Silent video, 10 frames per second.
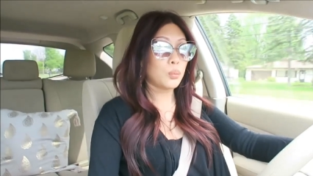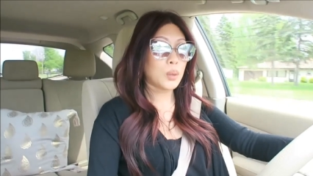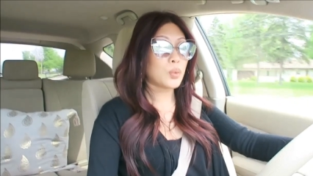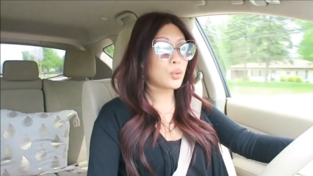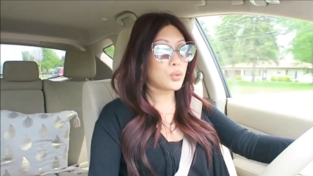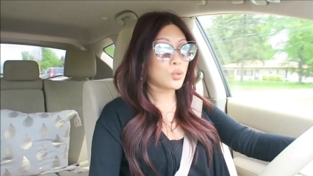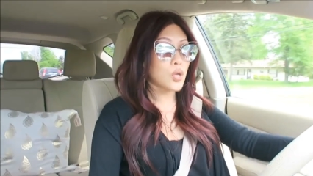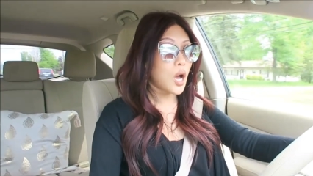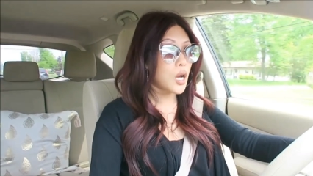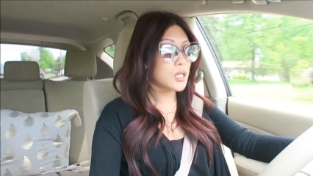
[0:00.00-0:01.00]
People who do
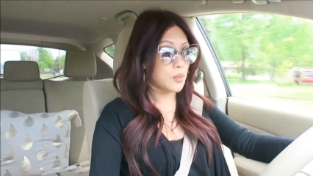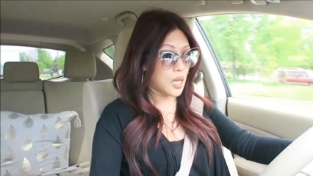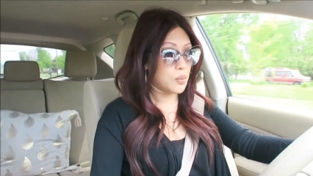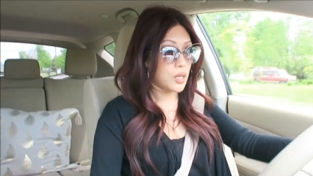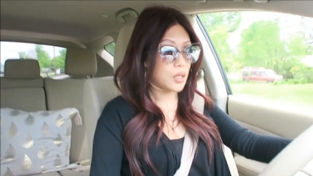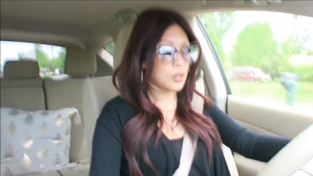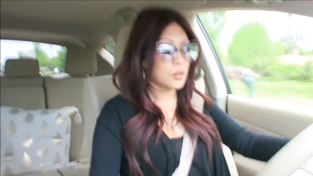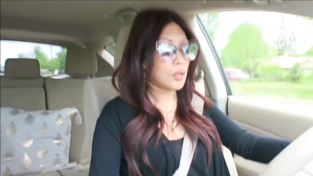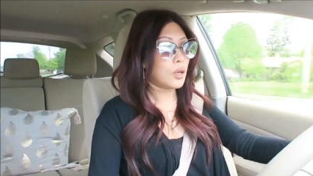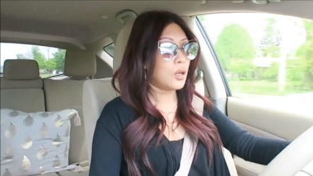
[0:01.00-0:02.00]
drugs, maybe,
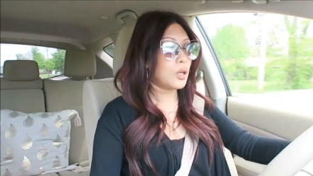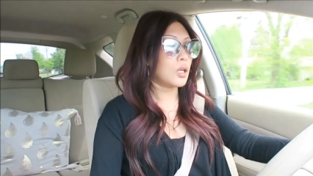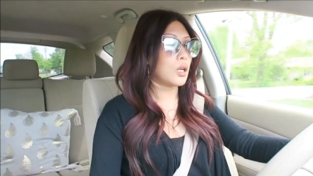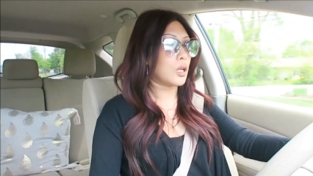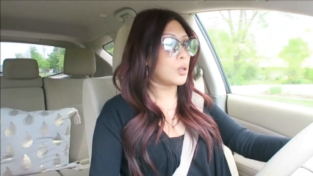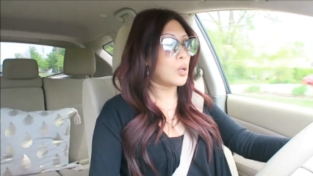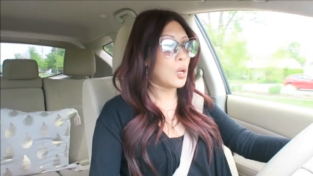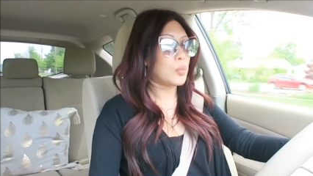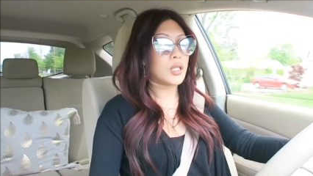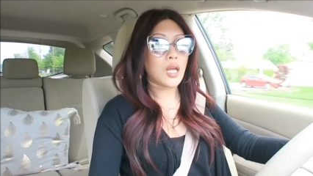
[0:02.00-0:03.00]
uh,
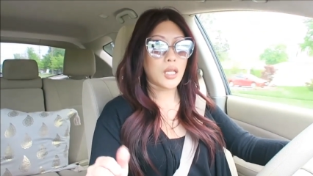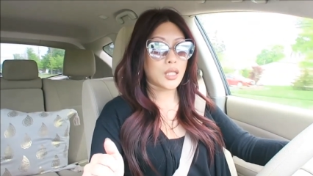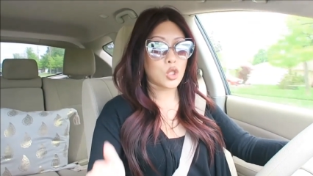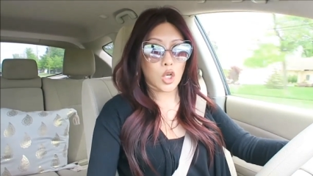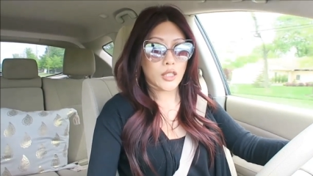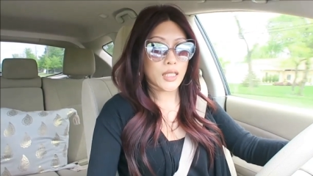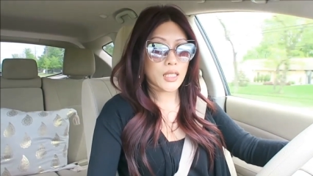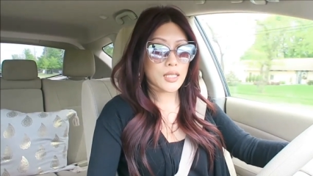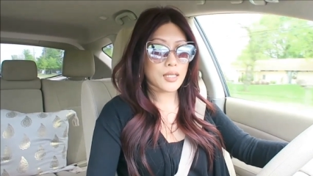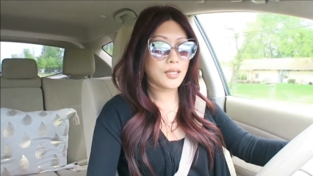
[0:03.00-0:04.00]
but not like
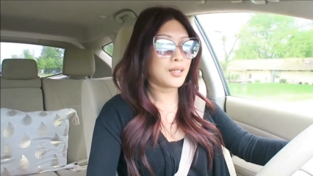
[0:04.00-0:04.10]
junkies.